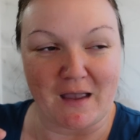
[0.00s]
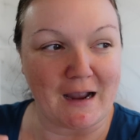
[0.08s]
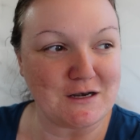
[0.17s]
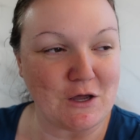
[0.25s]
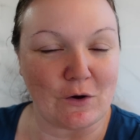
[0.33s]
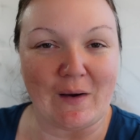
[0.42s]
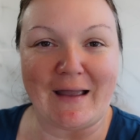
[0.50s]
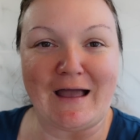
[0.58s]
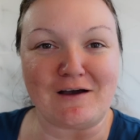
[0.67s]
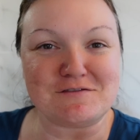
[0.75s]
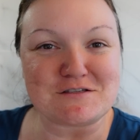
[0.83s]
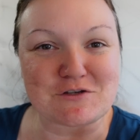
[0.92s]
I know I
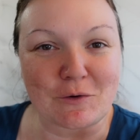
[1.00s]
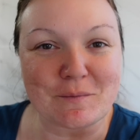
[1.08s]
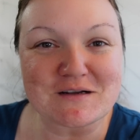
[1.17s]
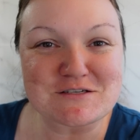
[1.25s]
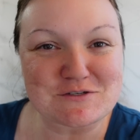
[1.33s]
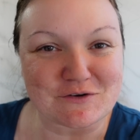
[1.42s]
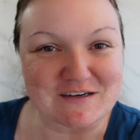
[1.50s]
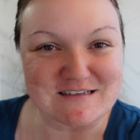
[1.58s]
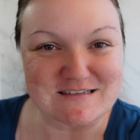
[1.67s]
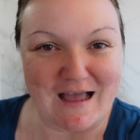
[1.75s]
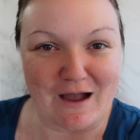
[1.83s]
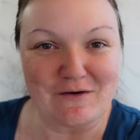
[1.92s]
have so much storage
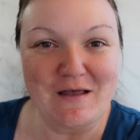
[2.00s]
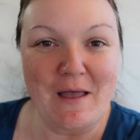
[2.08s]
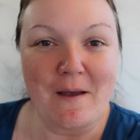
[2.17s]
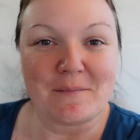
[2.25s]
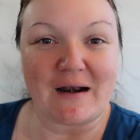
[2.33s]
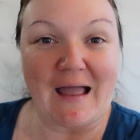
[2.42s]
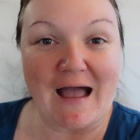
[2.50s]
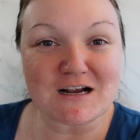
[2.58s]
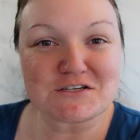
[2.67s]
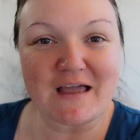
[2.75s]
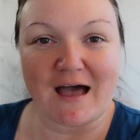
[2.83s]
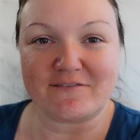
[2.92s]
now, but I
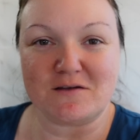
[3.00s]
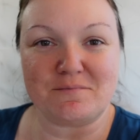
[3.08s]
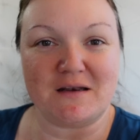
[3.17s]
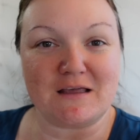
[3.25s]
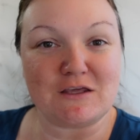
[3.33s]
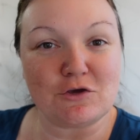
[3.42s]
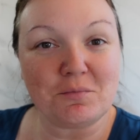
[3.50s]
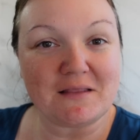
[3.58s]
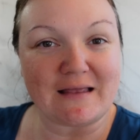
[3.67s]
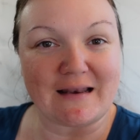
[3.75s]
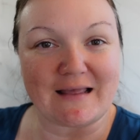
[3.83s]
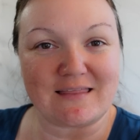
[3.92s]
actually haven't been
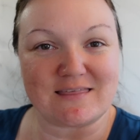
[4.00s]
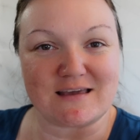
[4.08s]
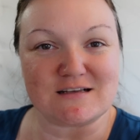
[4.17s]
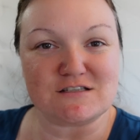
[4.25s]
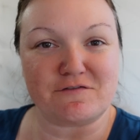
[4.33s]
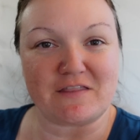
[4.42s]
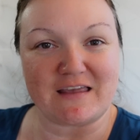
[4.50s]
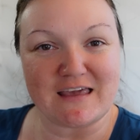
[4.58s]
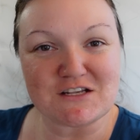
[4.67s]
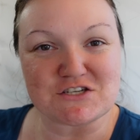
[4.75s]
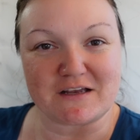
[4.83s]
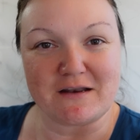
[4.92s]
accumulating things for the
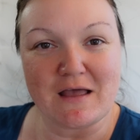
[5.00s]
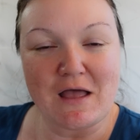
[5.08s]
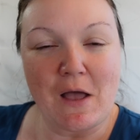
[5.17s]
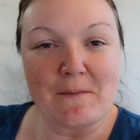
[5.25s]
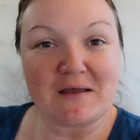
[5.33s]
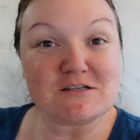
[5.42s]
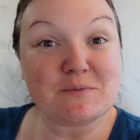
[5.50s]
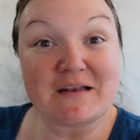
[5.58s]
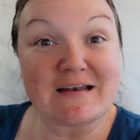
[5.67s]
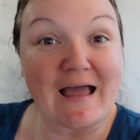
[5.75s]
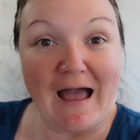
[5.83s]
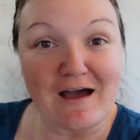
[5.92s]
kitchen because we
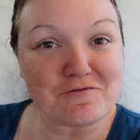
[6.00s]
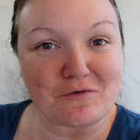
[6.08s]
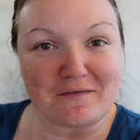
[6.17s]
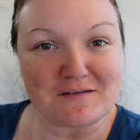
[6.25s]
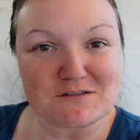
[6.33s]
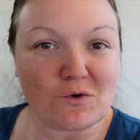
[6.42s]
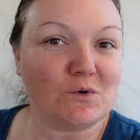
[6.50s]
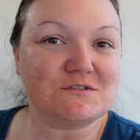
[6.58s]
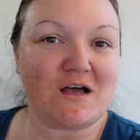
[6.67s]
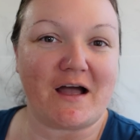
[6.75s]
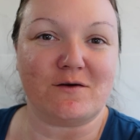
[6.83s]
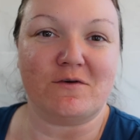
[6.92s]
didn't have one this whole
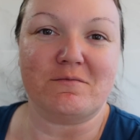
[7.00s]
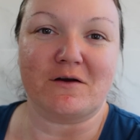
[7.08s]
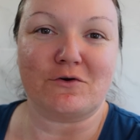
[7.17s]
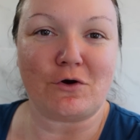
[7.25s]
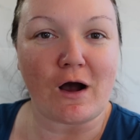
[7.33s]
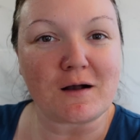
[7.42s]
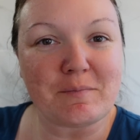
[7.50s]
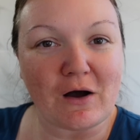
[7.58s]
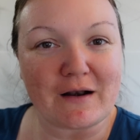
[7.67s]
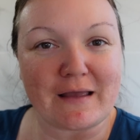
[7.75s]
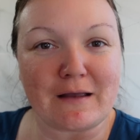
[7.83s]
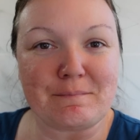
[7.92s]
time. We've been crock
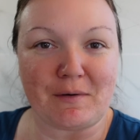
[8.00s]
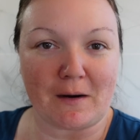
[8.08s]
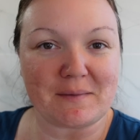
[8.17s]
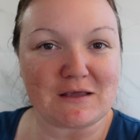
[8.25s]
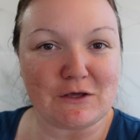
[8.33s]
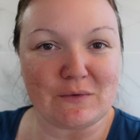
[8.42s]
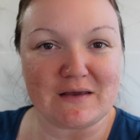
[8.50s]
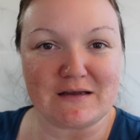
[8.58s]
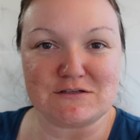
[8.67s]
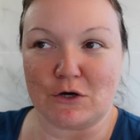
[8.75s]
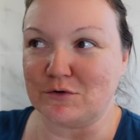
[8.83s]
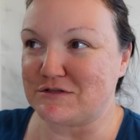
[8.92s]
potting,
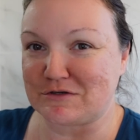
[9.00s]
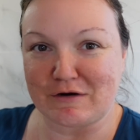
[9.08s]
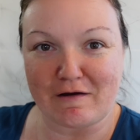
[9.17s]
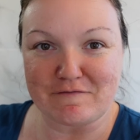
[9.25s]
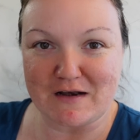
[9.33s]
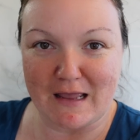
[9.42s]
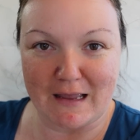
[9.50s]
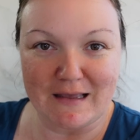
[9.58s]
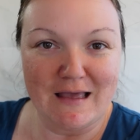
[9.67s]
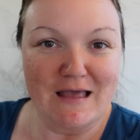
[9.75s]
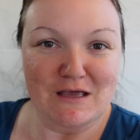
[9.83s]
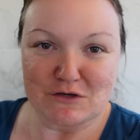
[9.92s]
barbecuing, toaster ovening,
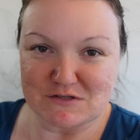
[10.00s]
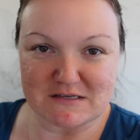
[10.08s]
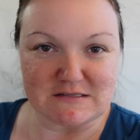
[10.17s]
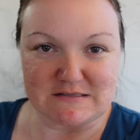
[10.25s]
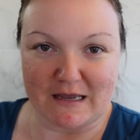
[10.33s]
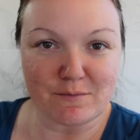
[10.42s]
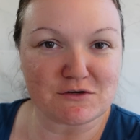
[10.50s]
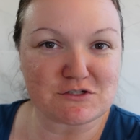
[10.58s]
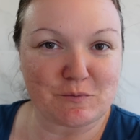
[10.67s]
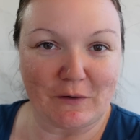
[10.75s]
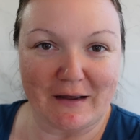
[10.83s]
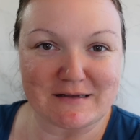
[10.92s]
using
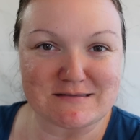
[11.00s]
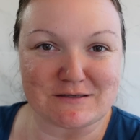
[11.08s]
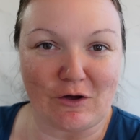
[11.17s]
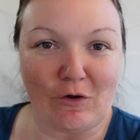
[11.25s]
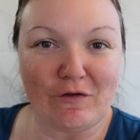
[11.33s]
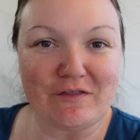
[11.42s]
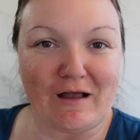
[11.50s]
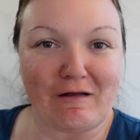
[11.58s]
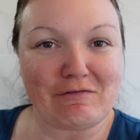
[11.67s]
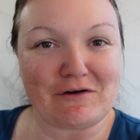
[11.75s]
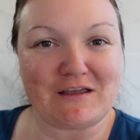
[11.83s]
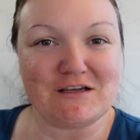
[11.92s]
sandwich press and all the
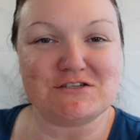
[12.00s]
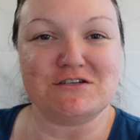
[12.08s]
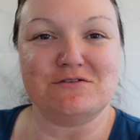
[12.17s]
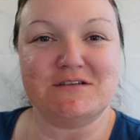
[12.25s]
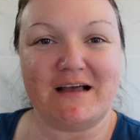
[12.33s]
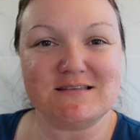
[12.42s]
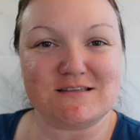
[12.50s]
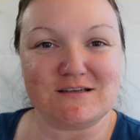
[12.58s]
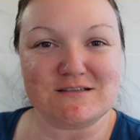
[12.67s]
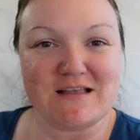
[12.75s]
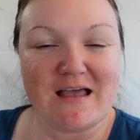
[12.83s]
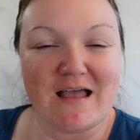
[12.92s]
other kitchen
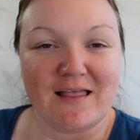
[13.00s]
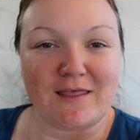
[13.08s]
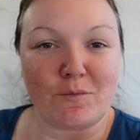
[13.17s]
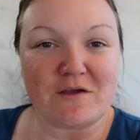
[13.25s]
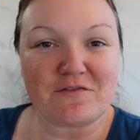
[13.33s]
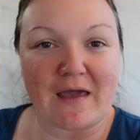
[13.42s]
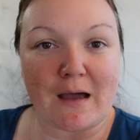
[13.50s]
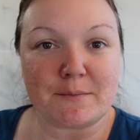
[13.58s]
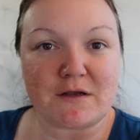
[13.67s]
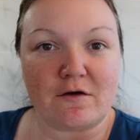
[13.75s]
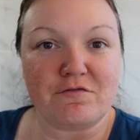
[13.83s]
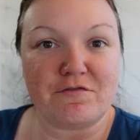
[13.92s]
utensils that we've
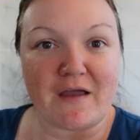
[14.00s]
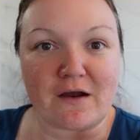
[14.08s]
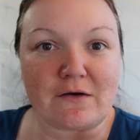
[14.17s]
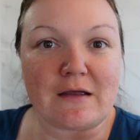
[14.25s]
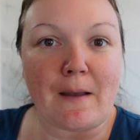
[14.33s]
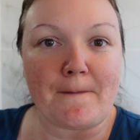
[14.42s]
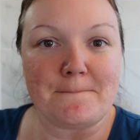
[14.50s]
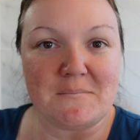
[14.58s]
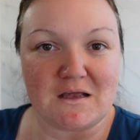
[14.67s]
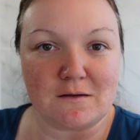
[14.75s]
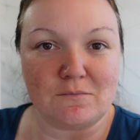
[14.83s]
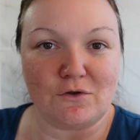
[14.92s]
kept very
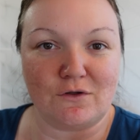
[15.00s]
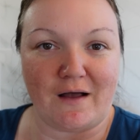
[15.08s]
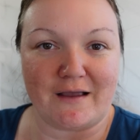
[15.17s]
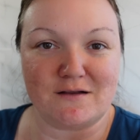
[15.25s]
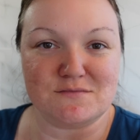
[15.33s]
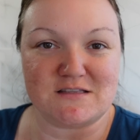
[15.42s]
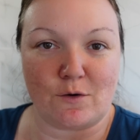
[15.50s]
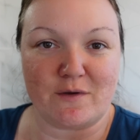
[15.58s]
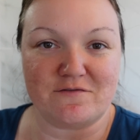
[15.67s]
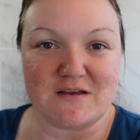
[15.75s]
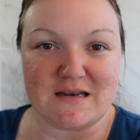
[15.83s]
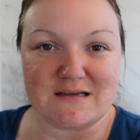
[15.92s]
minimal items that
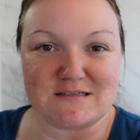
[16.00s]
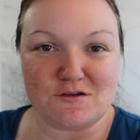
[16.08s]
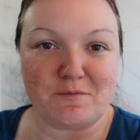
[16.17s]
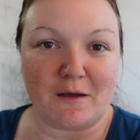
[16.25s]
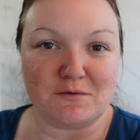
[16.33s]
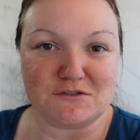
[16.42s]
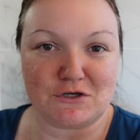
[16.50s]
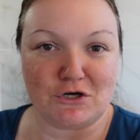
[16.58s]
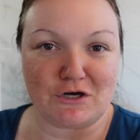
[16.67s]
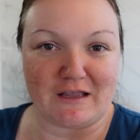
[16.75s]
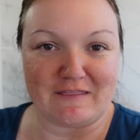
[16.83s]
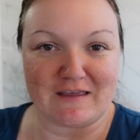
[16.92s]
we've needed to be able to
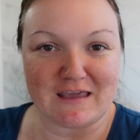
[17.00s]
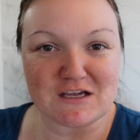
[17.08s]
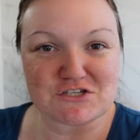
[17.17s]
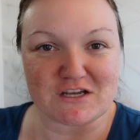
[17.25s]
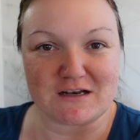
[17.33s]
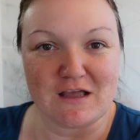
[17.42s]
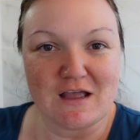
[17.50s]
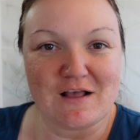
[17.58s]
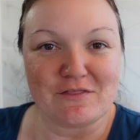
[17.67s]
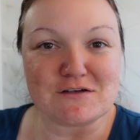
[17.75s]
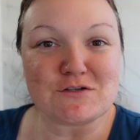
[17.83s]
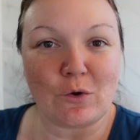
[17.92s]
cook in the kitchen
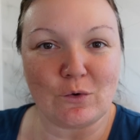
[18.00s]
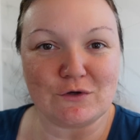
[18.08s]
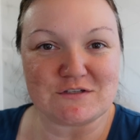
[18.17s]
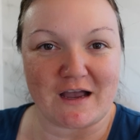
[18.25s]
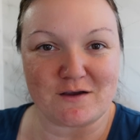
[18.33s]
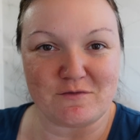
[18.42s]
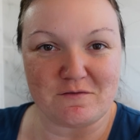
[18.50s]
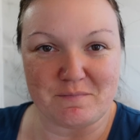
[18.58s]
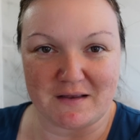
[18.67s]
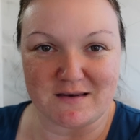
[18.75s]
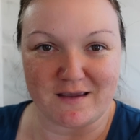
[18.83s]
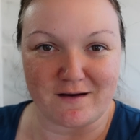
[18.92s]
this whole time we've
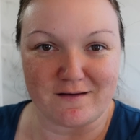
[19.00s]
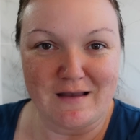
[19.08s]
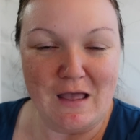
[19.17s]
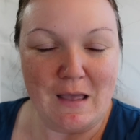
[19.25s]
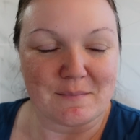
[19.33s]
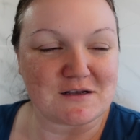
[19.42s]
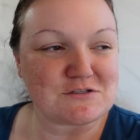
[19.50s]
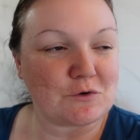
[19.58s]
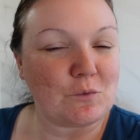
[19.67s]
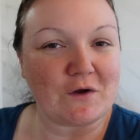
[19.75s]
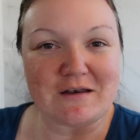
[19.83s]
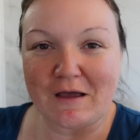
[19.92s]
been here because there
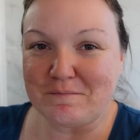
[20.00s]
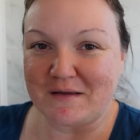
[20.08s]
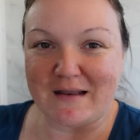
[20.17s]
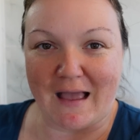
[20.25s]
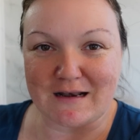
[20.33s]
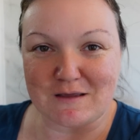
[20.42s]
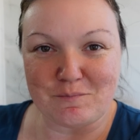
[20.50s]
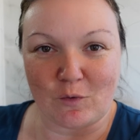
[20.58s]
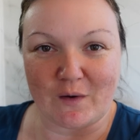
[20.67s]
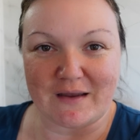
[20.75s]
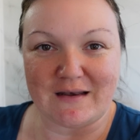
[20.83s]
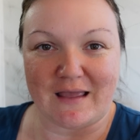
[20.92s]
wouldn't have been any
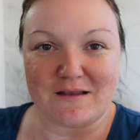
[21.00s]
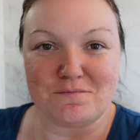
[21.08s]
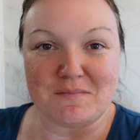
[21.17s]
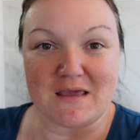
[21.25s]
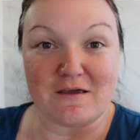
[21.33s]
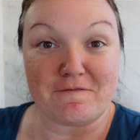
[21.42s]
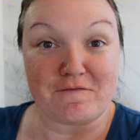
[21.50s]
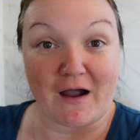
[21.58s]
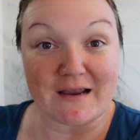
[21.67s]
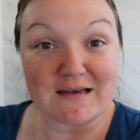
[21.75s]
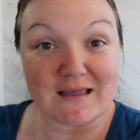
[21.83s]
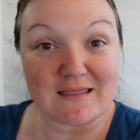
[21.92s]
point in me
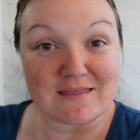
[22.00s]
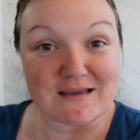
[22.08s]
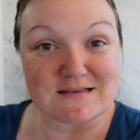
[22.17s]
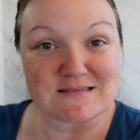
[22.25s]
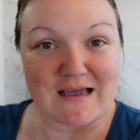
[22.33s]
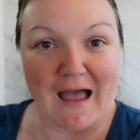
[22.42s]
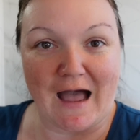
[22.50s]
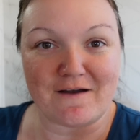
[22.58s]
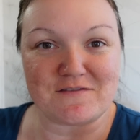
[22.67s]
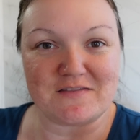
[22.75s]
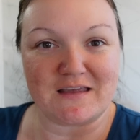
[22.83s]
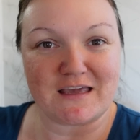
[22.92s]
finding things to
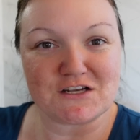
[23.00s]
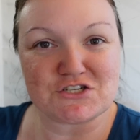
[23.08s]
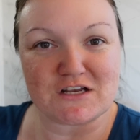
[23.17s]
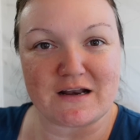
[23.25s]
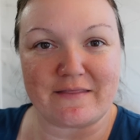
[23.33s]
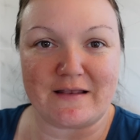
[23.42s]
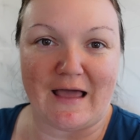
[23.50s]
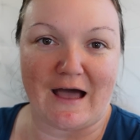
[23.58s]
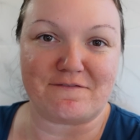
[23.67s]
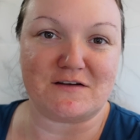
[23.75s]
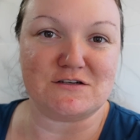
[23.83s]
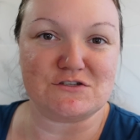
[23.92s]
have in the kitchen and then
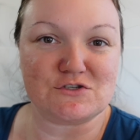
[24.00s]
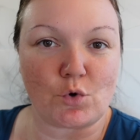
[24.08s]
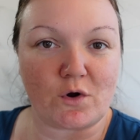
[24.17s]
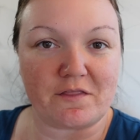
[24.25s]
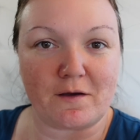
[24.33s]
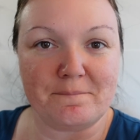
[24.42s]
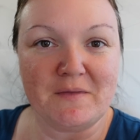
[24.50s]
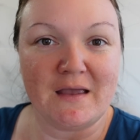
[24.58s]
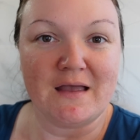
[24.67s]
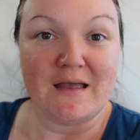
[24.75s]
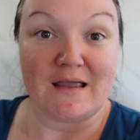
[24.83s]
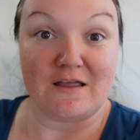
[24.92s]
having to store them
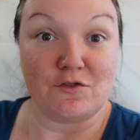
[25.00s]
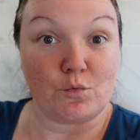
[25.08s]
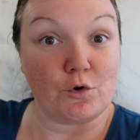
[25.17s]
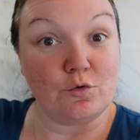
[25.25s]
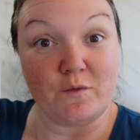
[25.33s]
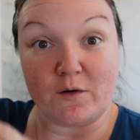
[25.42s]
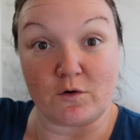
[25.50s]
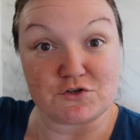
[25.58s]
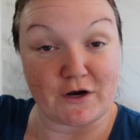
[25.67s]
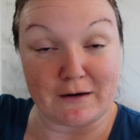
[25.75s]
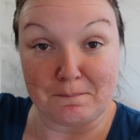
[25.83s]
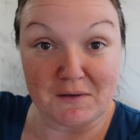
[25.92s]
in the room we were
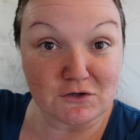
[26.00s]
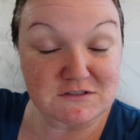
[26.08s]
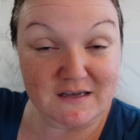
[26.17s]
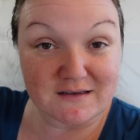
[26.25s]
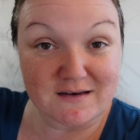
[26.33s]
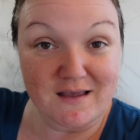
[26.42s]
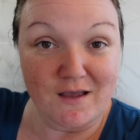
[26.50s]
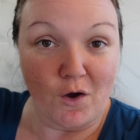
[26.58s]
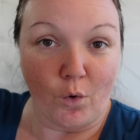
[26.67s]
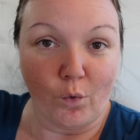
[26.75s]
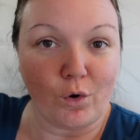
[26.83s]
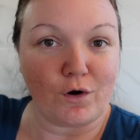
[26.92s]
trying to build in
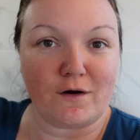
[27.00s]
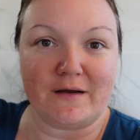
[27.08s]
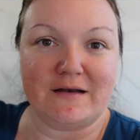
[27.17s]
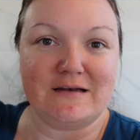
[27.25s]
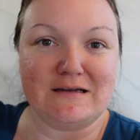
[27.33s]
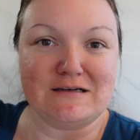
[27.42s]
or in an